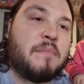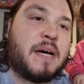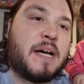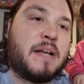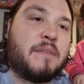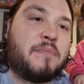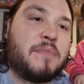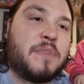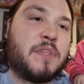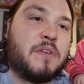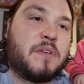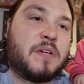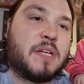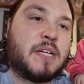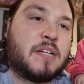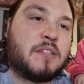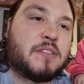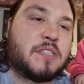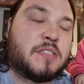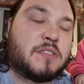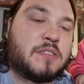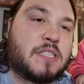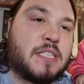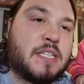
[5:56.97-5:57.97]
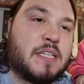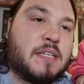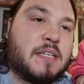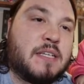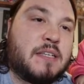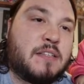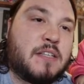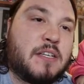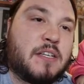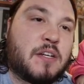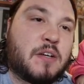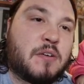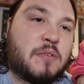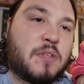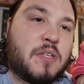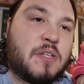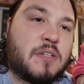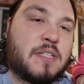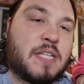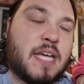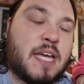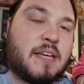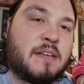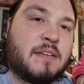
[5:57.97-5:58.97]
But you can also see, you know,
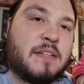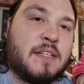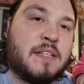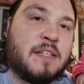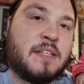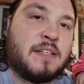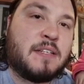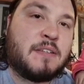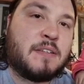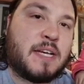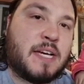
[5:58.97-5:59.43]
you can take,